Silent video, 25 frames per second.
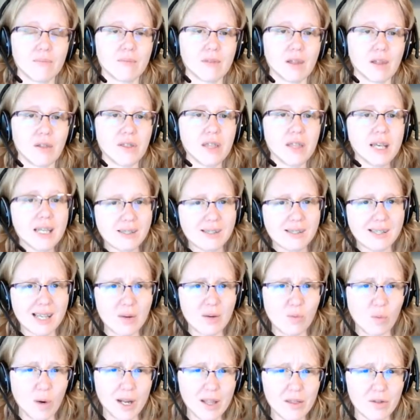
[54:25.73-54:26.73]
things
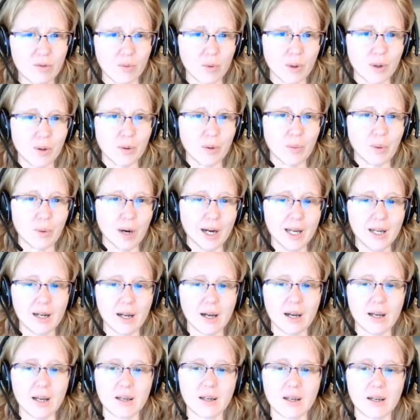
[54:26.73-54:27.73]
they went through, right?
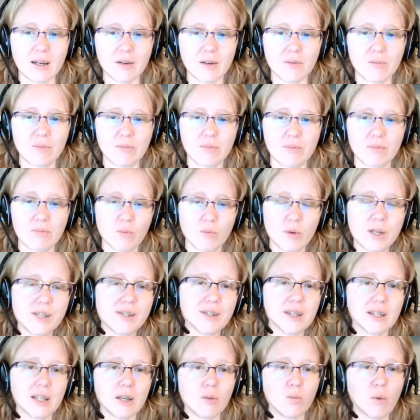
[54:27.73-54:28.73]
I
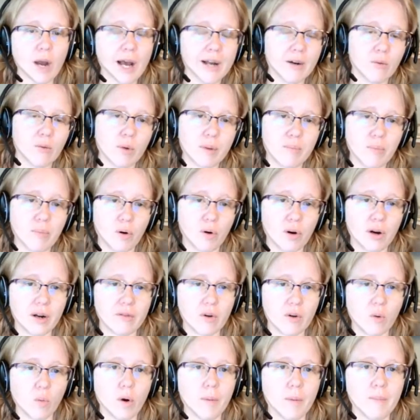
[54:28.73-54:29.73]
recently read a report
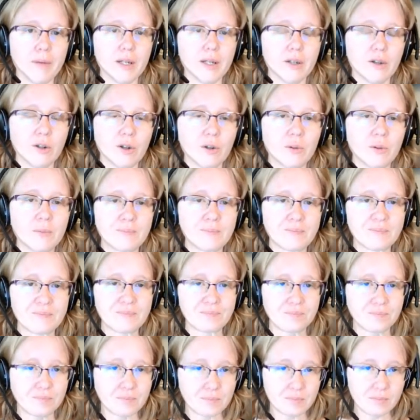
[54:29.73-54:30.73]
of a woman who,
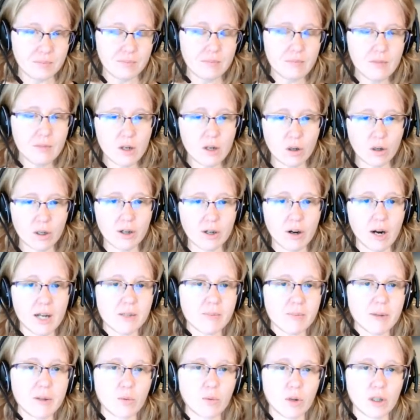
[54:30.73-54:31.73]
her and her
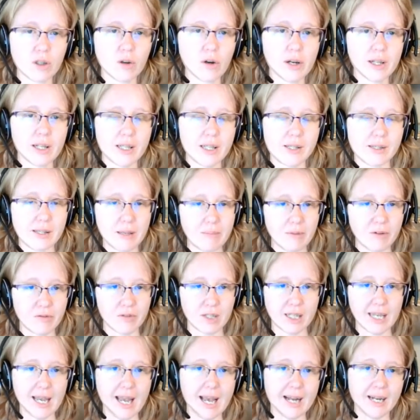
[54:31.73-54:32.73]
husband were loyalists. They
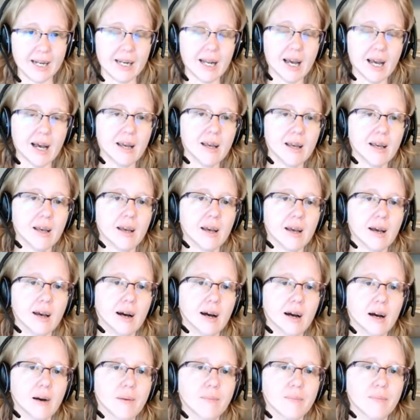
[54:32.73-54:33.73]
moved to Canada.
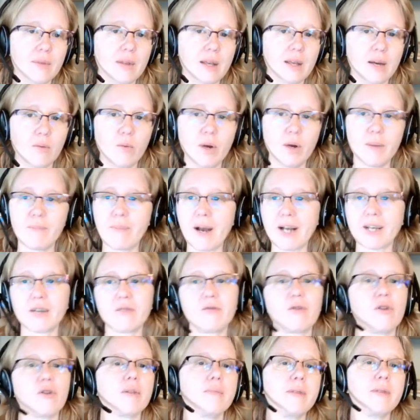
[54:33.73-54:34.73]
They went back
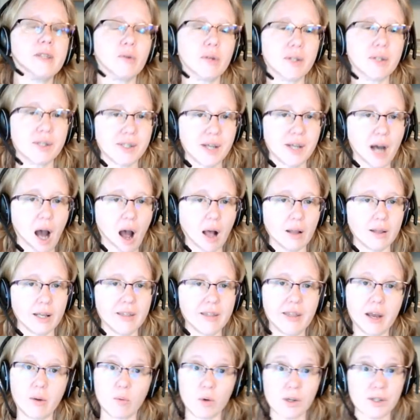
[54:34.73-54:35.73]
and forth between
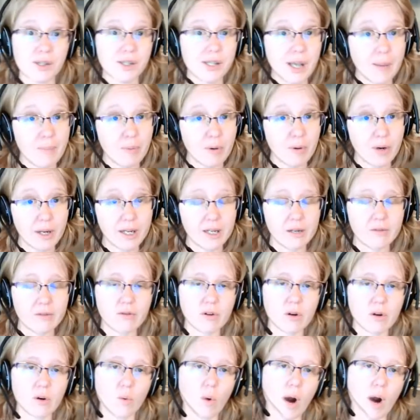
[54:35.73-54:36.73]
Scotland. They were separated
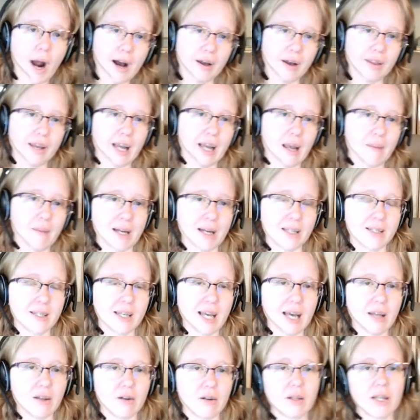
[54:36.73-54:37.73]
for a while. They came back
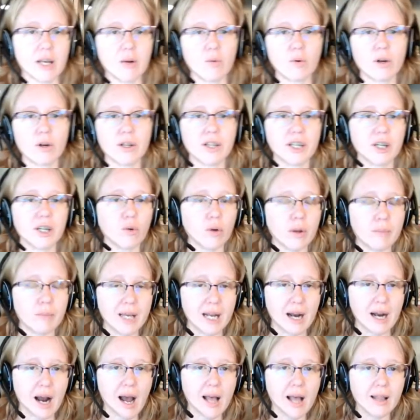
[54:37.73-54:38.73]
together. They were in the
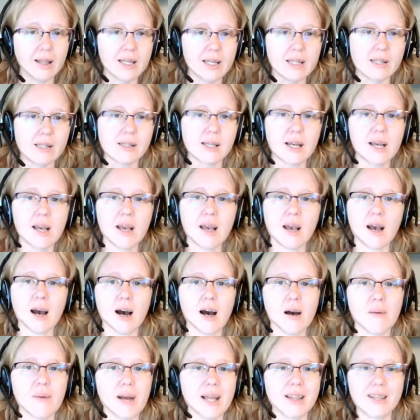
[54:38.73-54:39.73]
Caribbean islands.
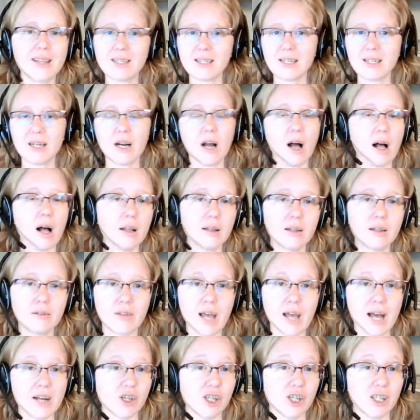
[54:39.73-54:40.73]
And they did all
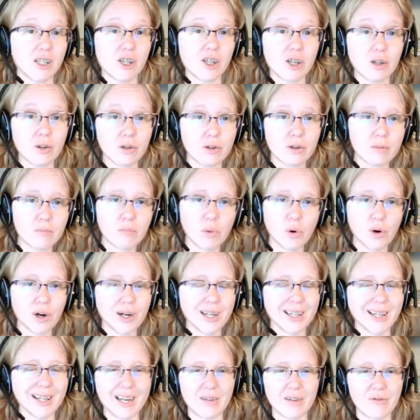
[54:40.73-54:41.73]
of that. She had children
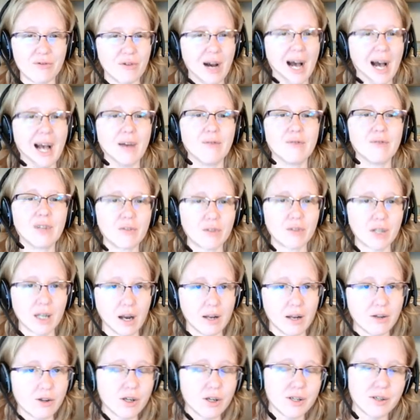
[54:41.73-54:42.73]
born in like 5 different
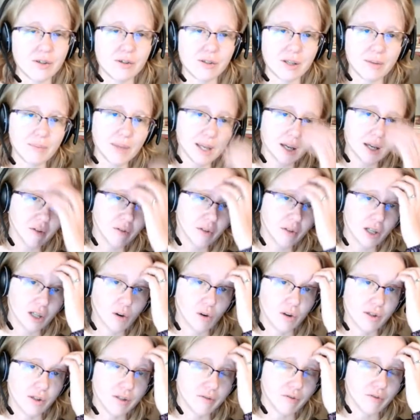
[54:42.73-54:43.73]
countries or something over the
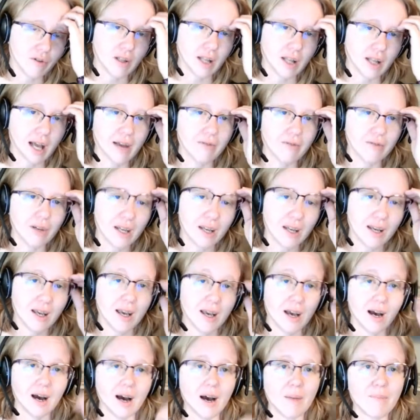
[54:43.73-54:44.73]
course of her life
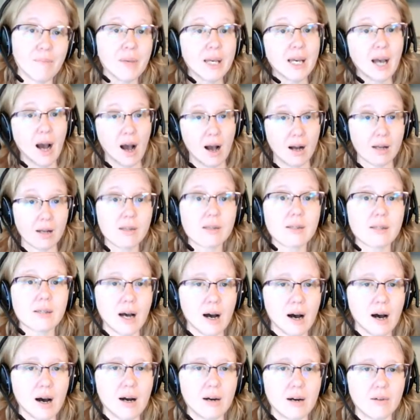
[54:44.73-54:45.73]
because
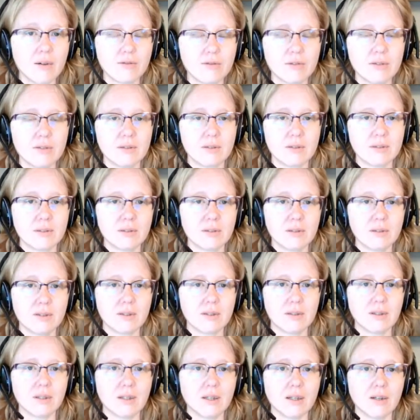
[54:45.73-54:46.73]
of
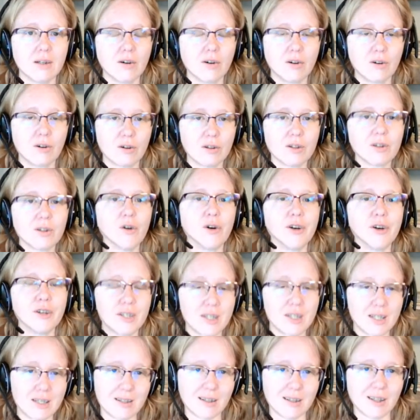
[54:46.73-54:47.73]
her
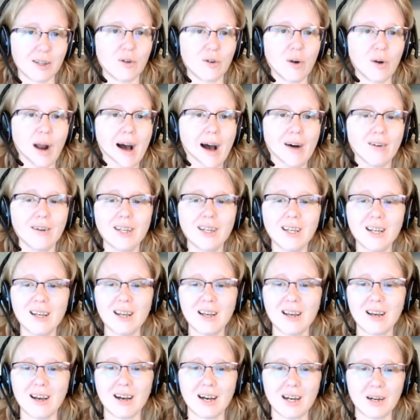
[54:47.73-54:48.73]
loyalty to the crown
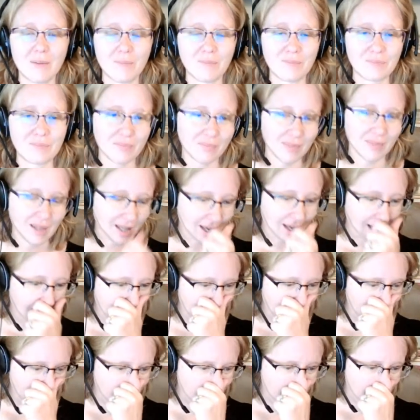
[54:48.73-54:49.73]

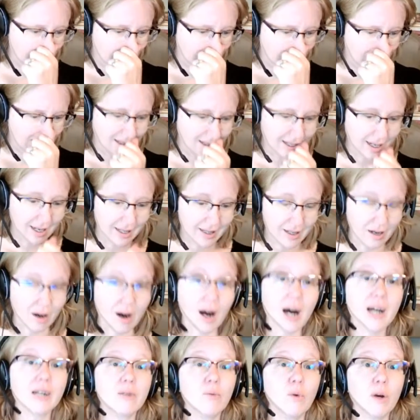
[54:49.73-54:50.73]
and their
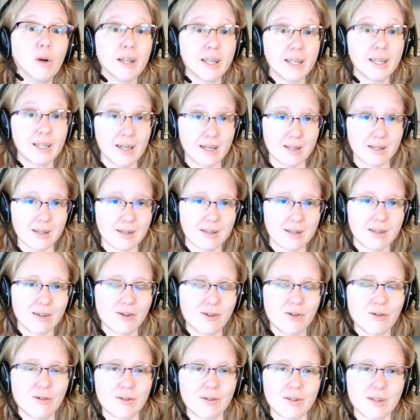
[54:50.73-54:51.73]
unwillingness
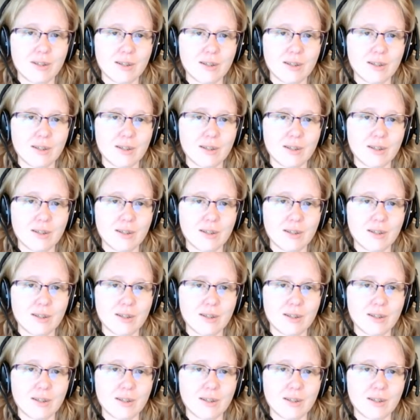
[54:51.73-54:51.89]
to